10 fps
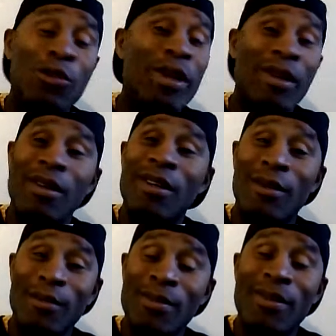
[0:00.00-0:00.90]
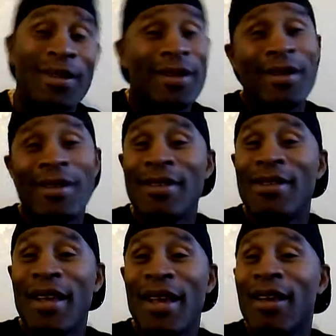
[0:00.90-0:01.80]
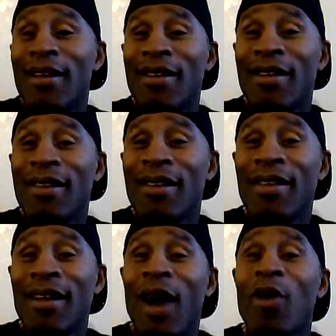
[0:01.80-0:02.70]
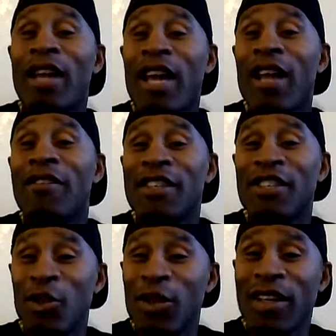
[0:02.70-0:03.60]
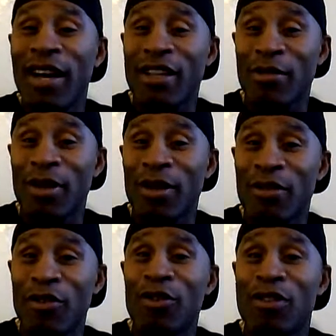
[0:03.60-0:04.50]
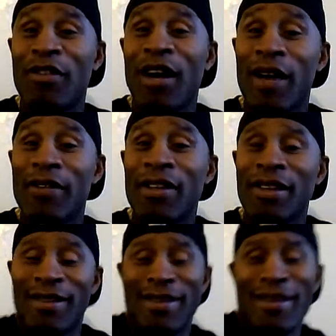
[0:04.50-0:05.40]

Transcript: been hey, I would have came to visit you at the hospital if you survived it.